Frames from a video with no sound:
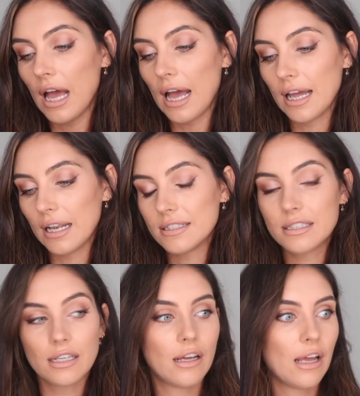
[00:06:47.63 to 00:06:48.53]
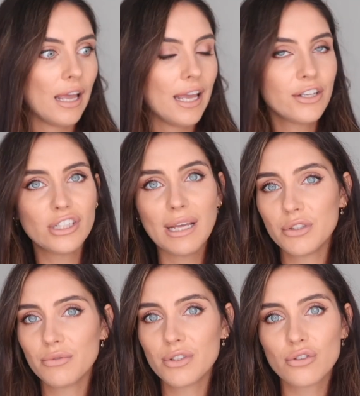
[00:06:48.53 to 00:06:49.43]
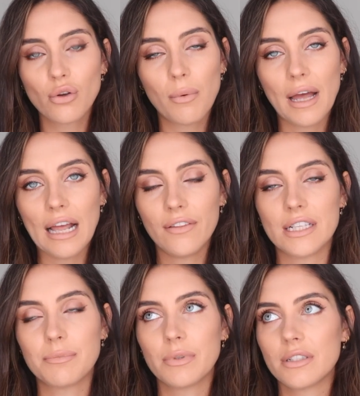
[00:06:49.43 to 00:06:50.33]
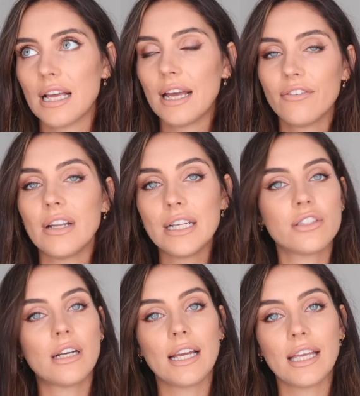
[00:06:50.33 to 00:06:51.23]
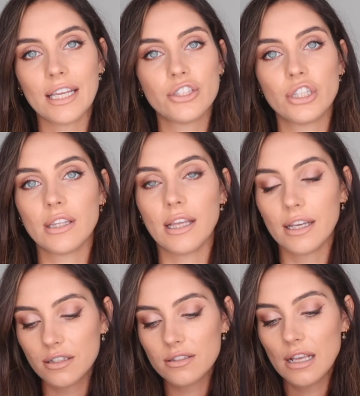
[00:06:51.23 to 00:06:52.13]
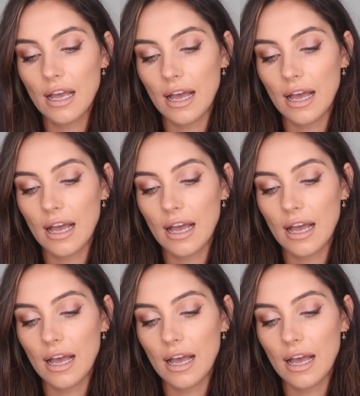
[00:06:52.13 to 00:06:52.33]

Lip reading: and H&M are doing so well on this because I really don't like itchy things.